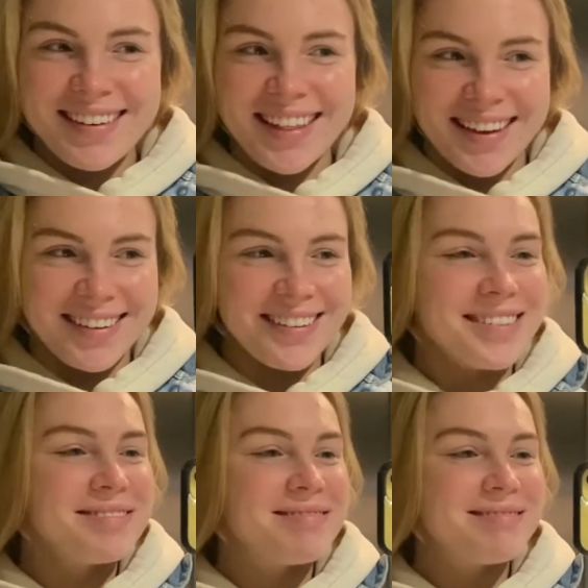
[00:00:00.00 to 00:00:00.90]
I think.
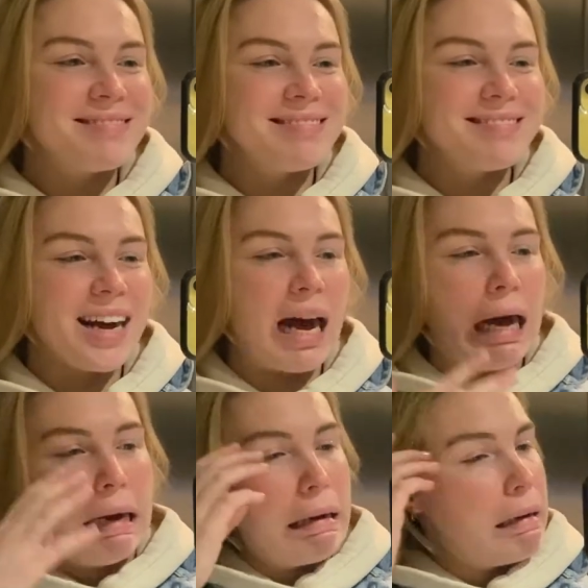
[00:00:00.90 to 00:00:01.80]

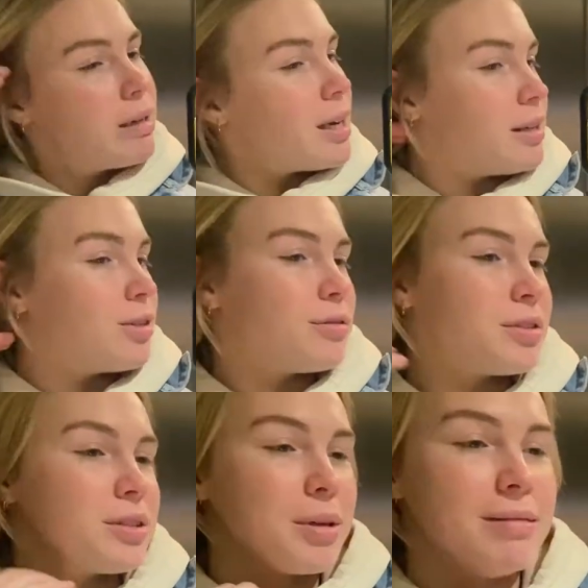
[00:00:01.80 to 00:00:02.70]
I'm getting
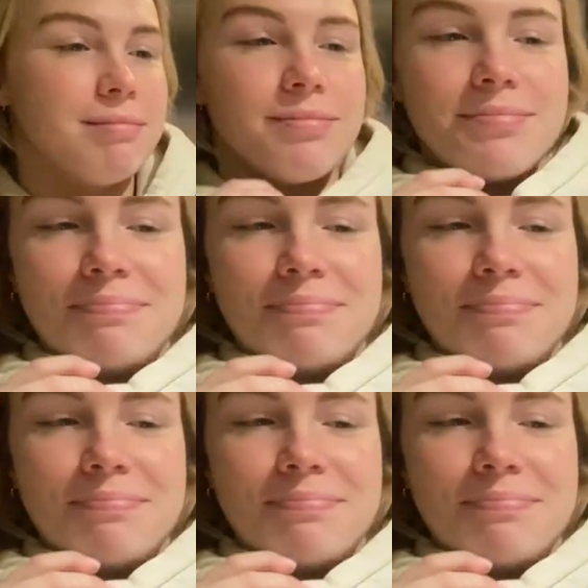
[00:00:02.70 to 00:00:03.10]
nervous as well.